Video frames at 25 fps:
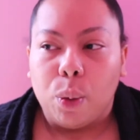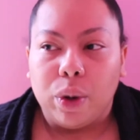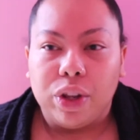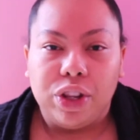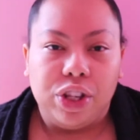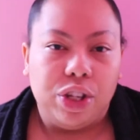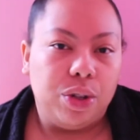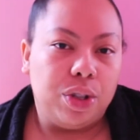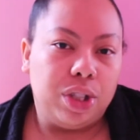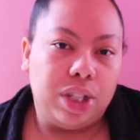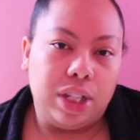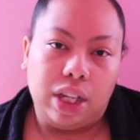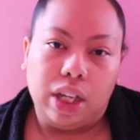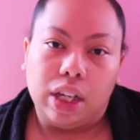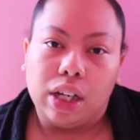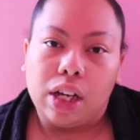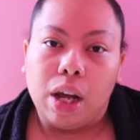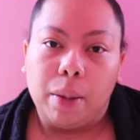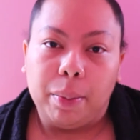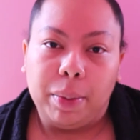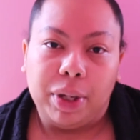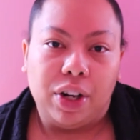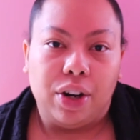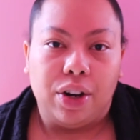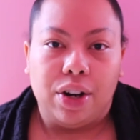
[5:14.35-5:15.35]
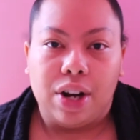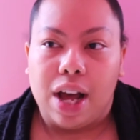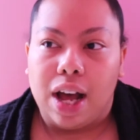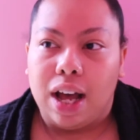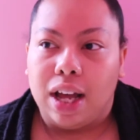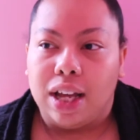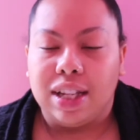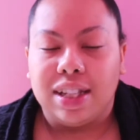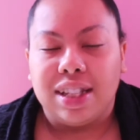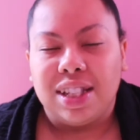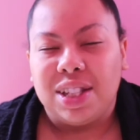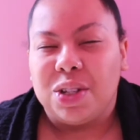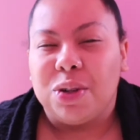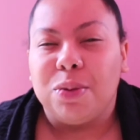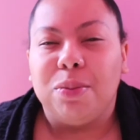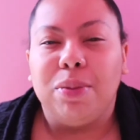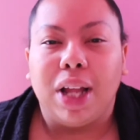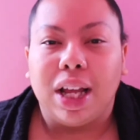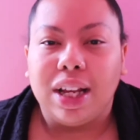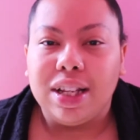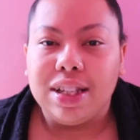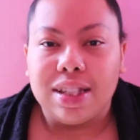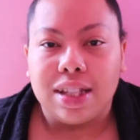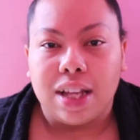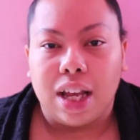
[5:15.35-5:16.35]
Whether you see it coming or not, it's still
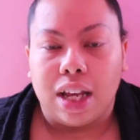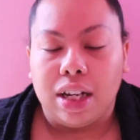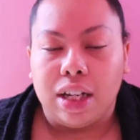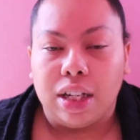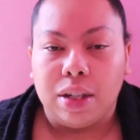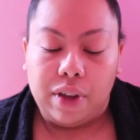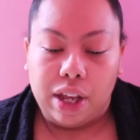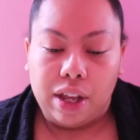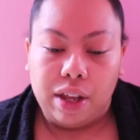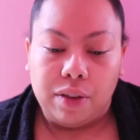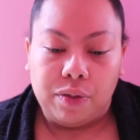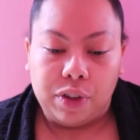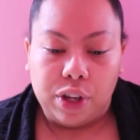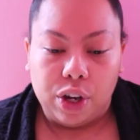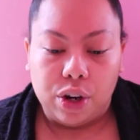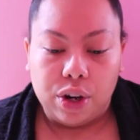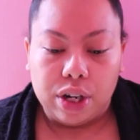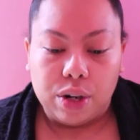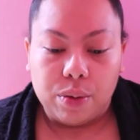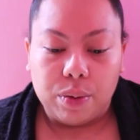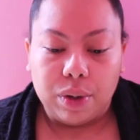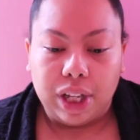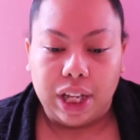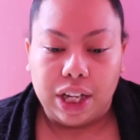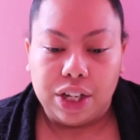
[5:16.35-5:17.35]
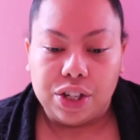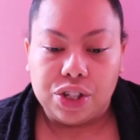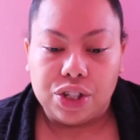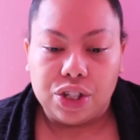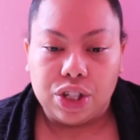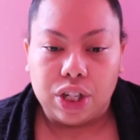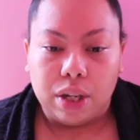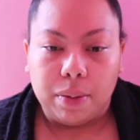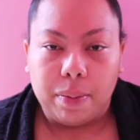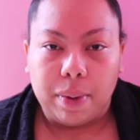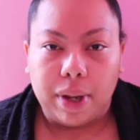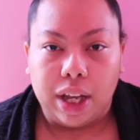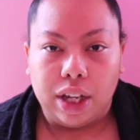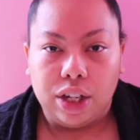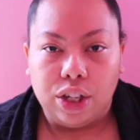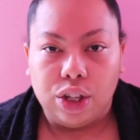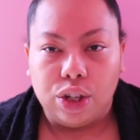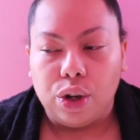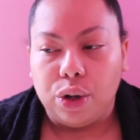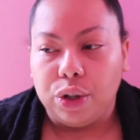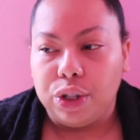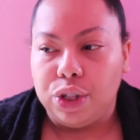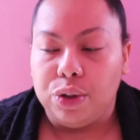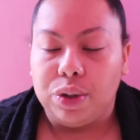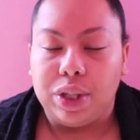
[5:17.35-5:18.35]
blindsided. If you're in a relationship and
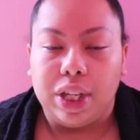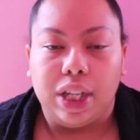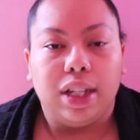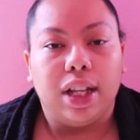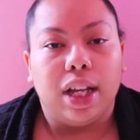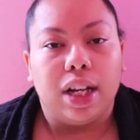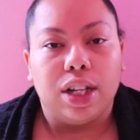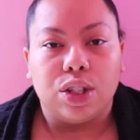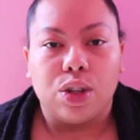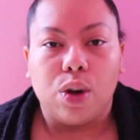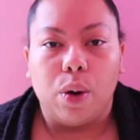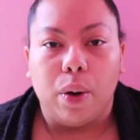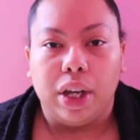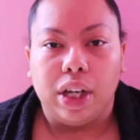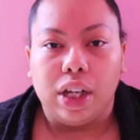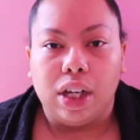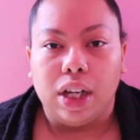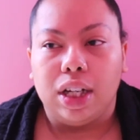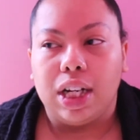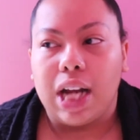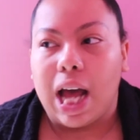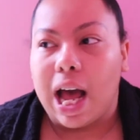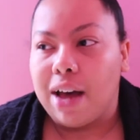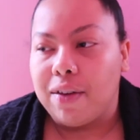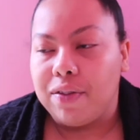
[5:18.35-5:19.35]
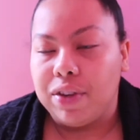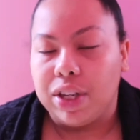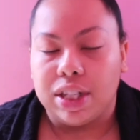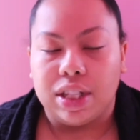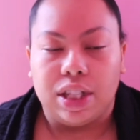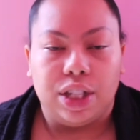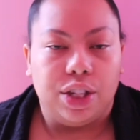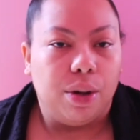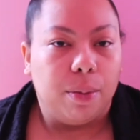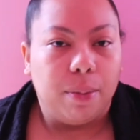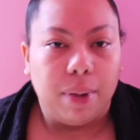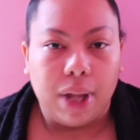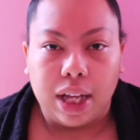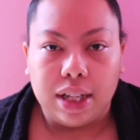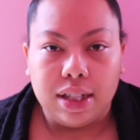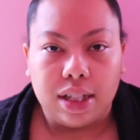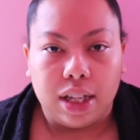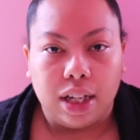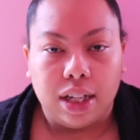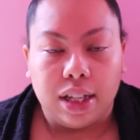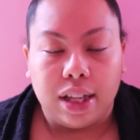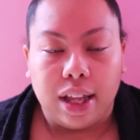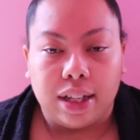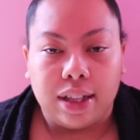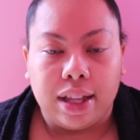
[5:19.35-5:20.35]
you think that it's going good, obviously you're
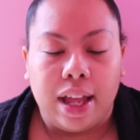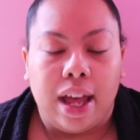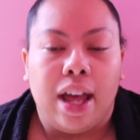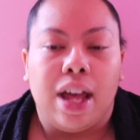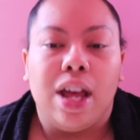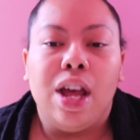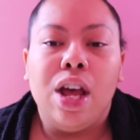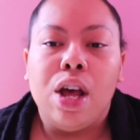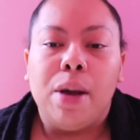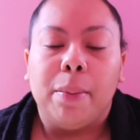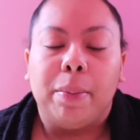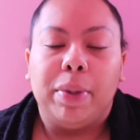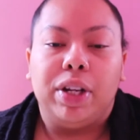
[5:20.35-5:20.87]
blindsided like that.